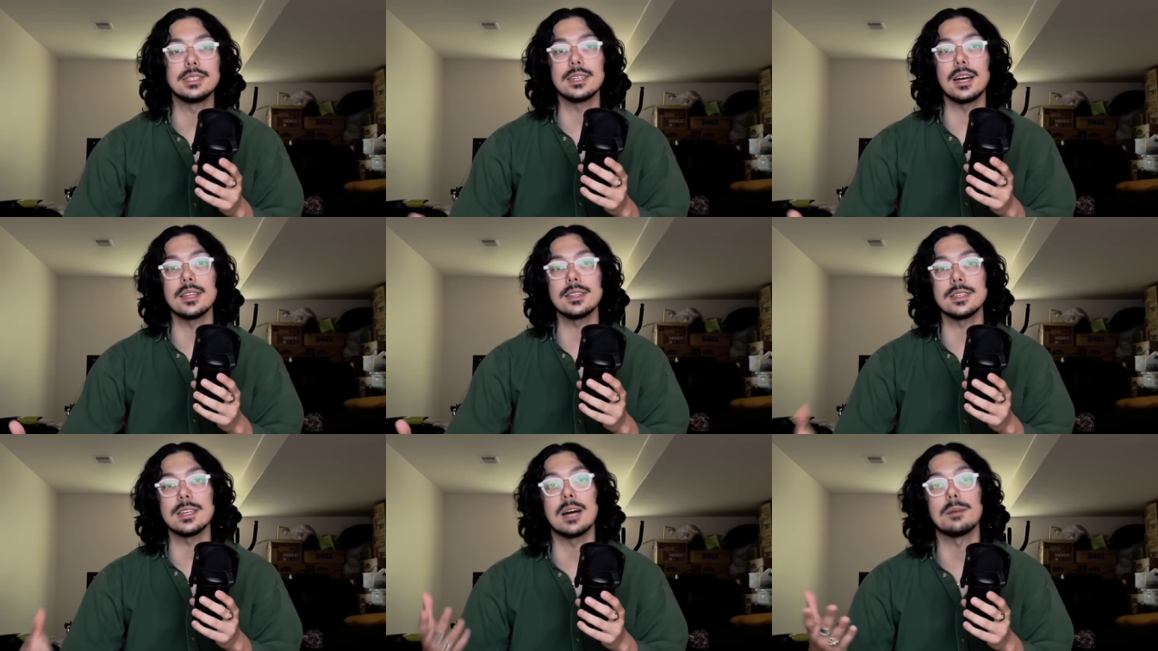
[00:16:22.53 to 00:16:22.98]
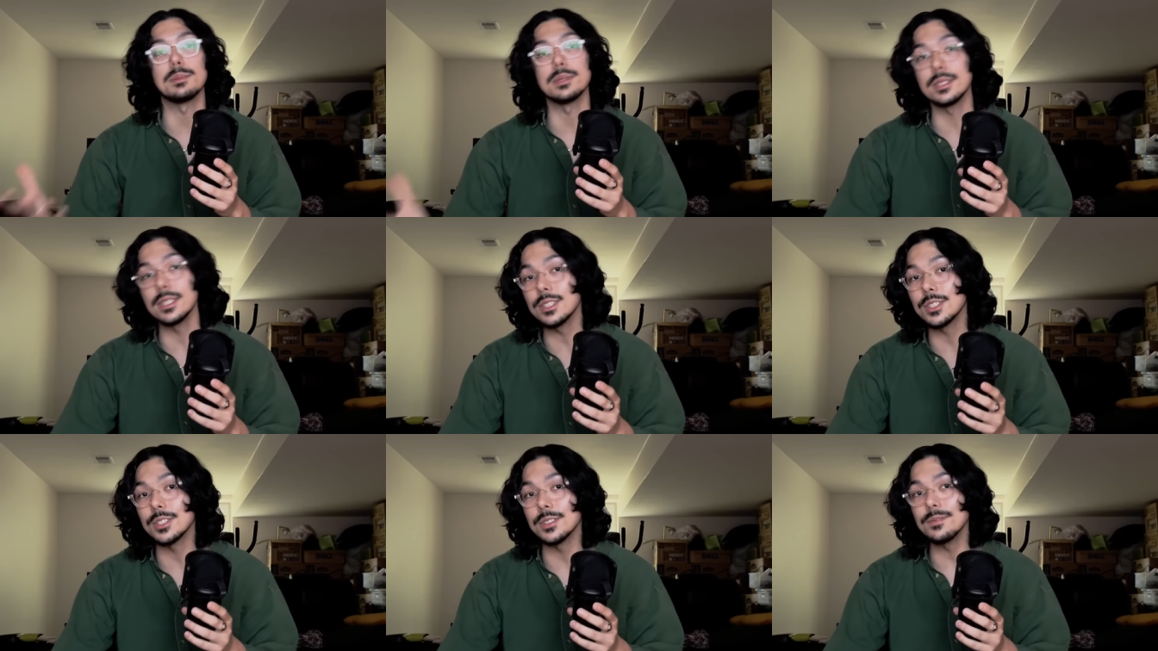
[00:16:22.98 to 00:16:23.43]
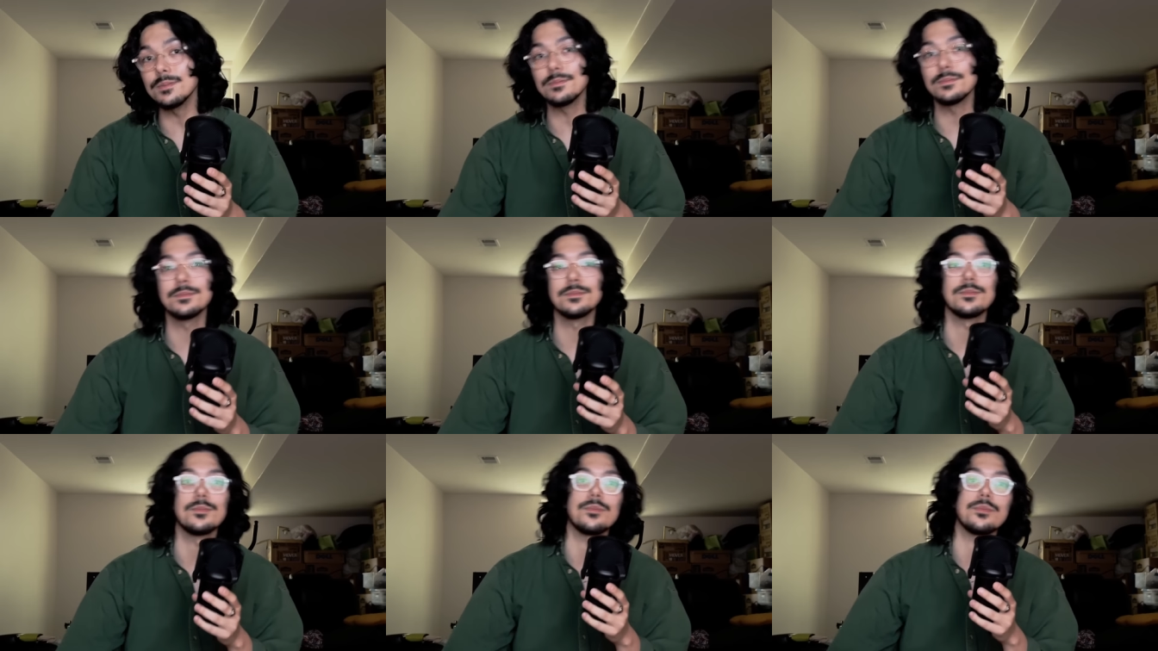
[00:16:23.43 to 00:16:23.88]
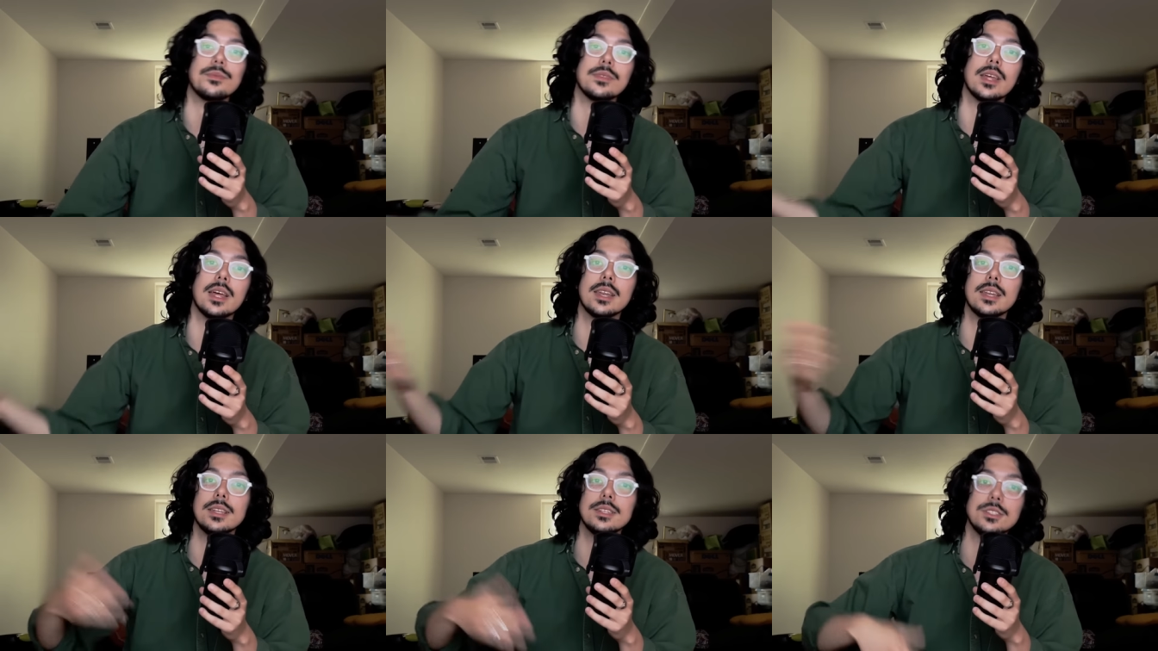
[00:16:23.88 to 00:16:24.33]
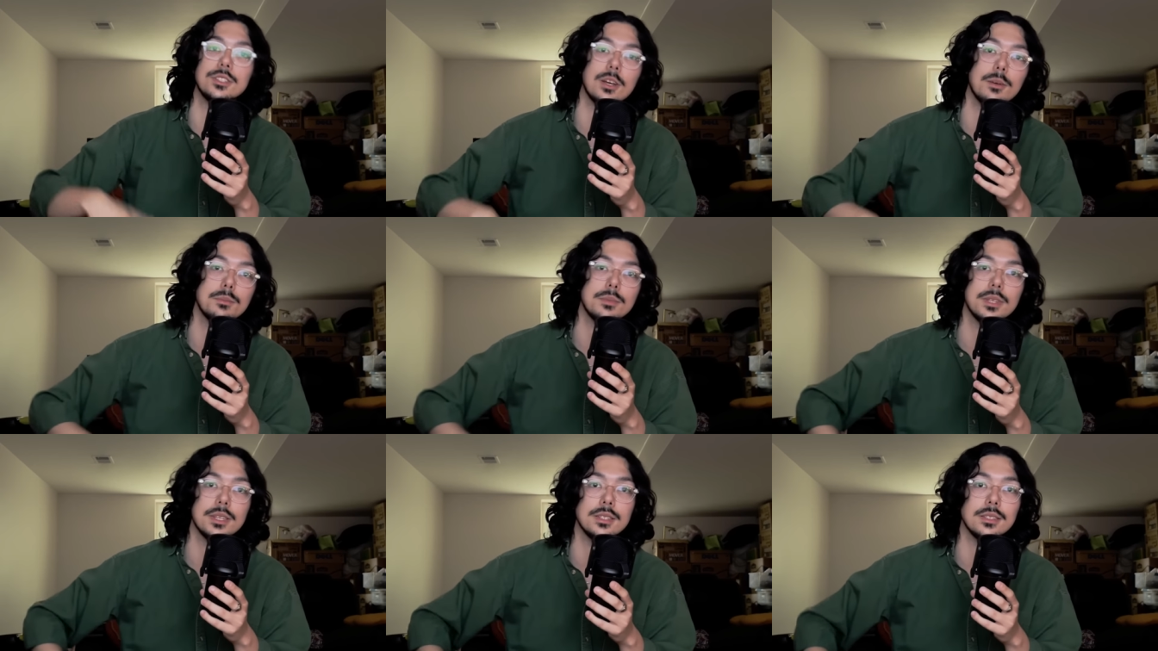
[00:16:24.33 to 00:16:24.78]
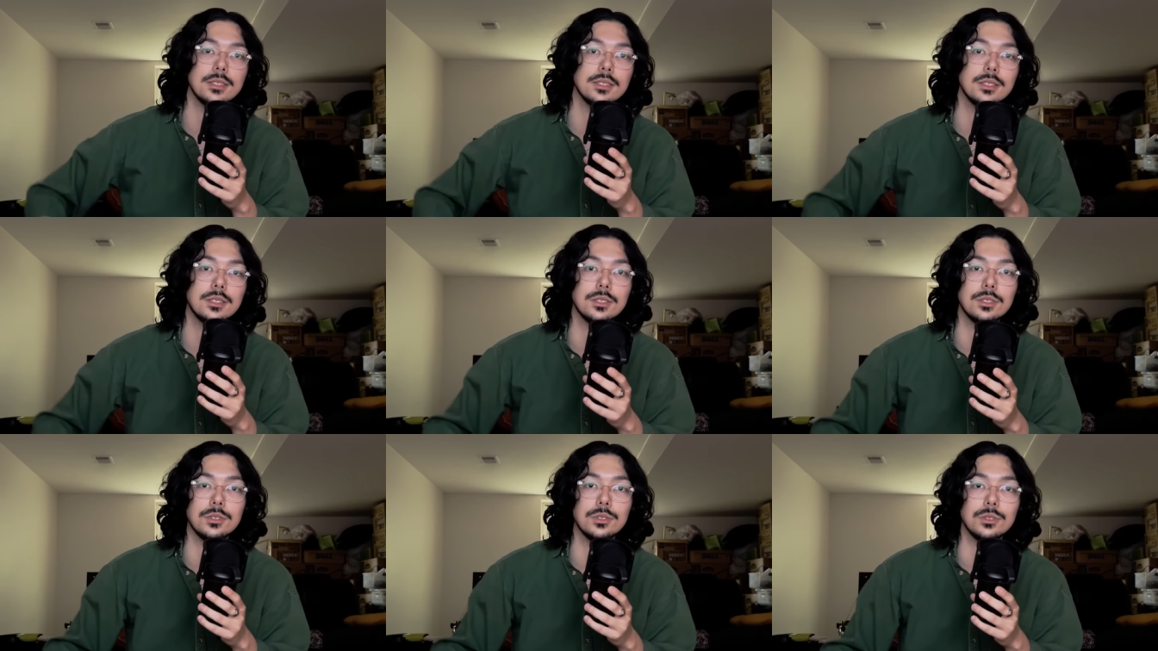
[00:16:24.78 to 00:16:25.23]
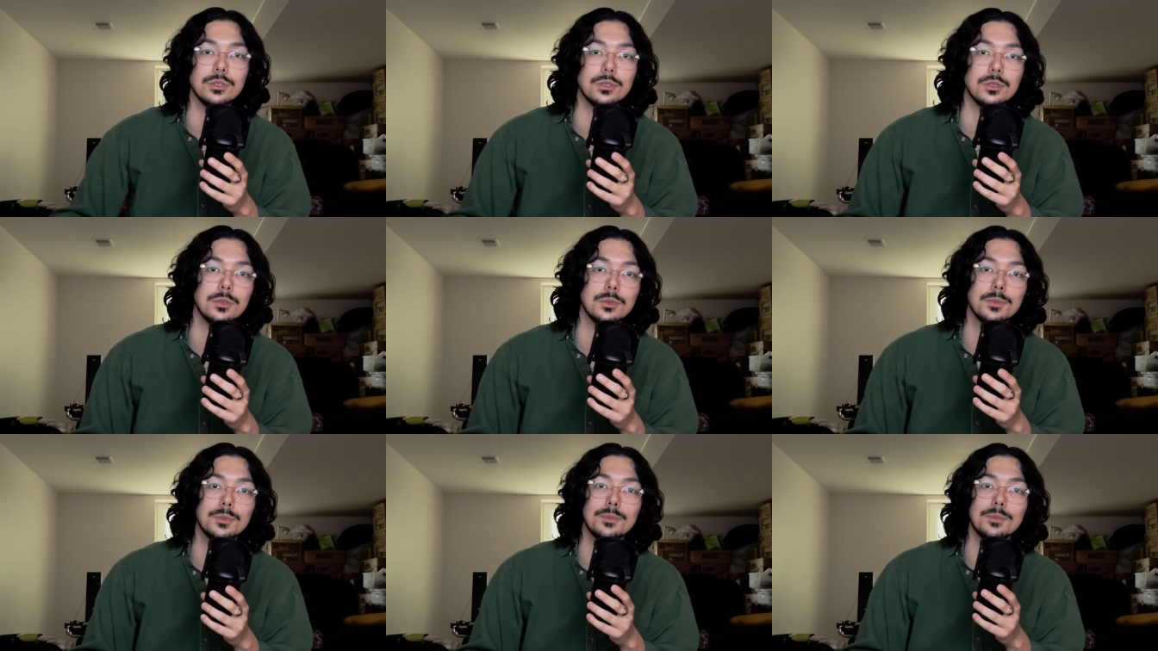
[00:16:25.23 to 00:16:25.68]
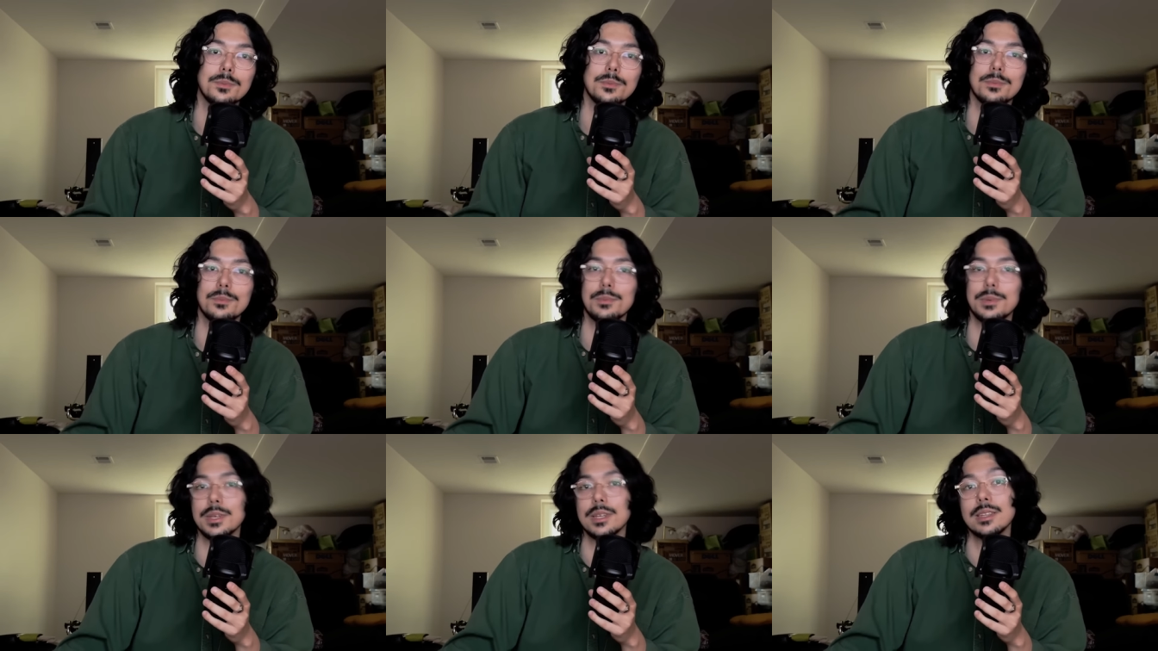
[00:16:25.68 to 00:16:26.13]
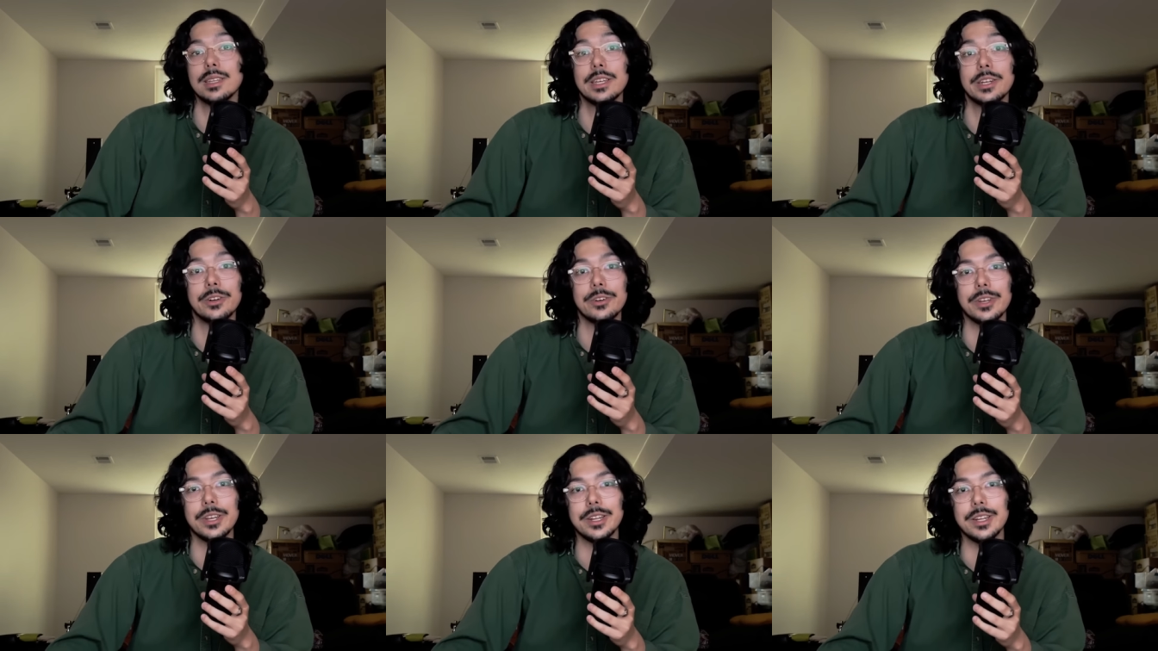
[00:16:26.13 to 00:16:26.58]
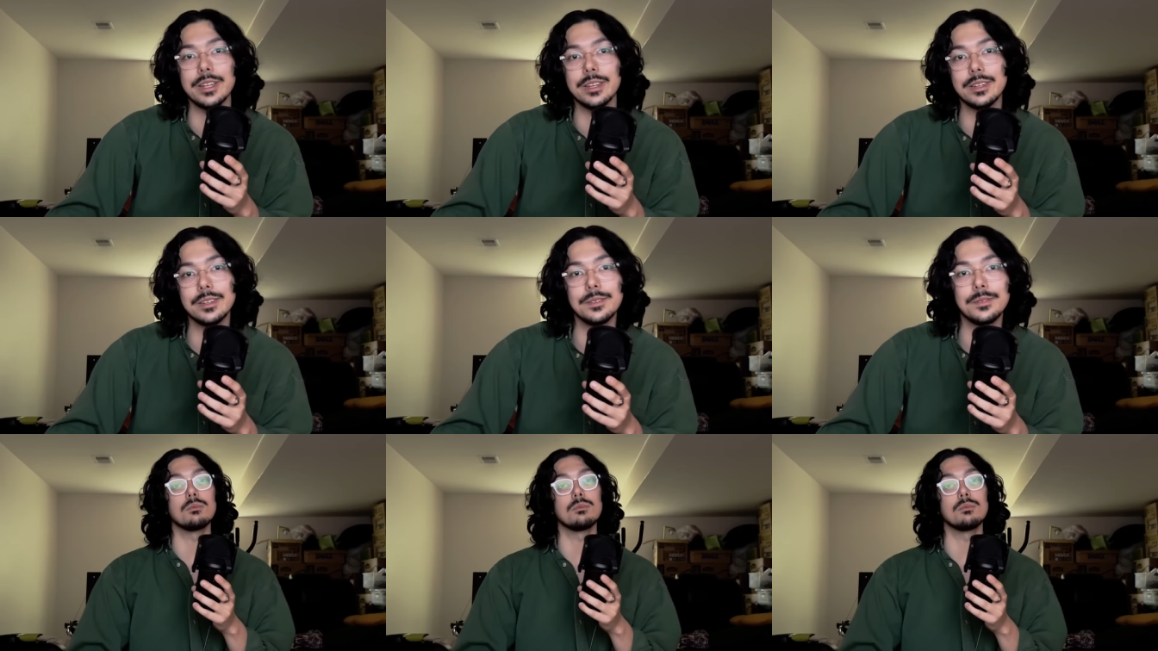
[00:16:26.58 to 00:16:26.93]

saw the opposition, and he jumped in to be a leader in it.